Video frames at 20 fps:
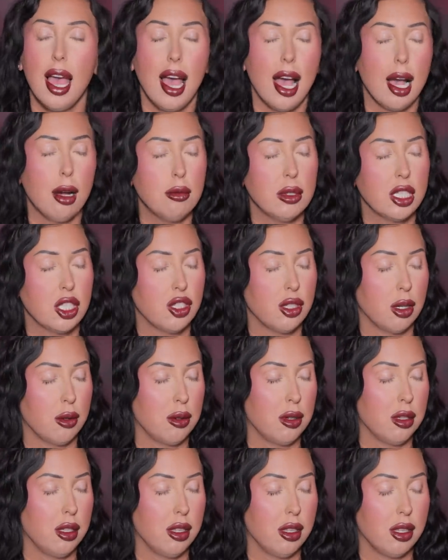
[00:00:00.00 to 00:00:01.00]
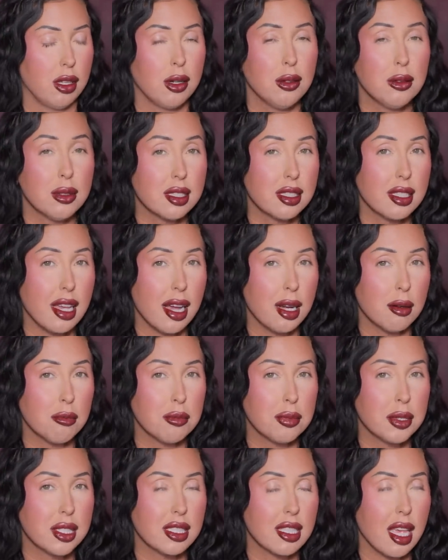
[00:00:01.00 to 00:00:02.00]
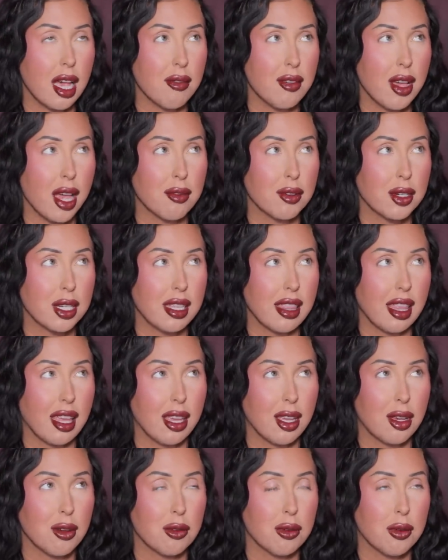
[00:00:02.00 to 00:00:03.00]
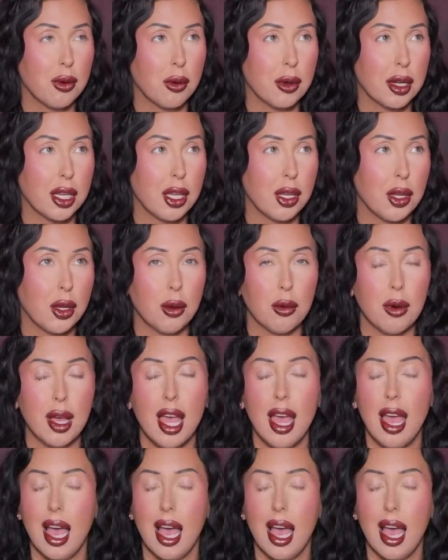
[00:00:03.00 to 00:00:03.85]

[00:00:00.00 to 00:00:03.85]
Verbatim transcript: I want to show close-ups of everything for you.